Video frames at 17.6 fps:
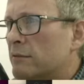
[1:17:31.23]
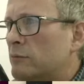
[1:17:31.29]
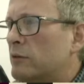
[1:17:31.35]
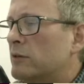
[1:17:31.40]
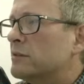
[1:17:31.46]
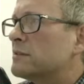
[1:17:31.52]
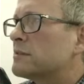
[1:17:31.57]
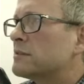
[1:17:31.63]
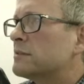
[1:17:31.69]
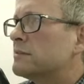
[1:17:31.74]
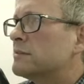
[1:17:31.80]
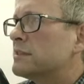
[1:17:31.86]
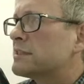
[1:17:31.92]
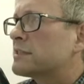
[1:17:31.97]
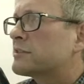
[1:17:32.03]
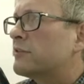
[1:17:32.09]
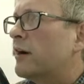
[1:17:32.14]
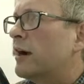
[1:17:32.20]
was
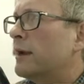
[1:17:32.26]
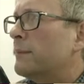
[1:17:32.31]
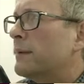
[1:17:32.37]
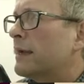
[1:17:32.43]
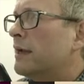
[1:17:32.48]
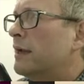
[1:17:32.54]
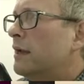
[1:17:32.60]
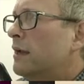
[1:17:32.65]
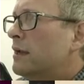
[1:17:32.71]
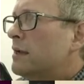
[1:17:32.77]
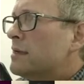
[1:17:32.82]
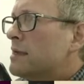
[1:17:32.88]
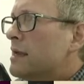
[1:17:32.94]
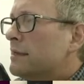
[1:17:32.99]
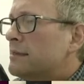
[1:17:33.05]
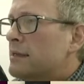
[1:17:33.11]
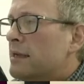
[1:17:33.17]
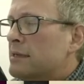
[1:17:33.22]
describing.
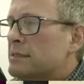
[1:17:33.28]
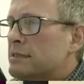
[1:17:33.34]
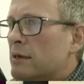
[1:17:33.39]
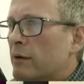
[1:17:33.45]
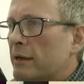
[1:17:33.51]
And and so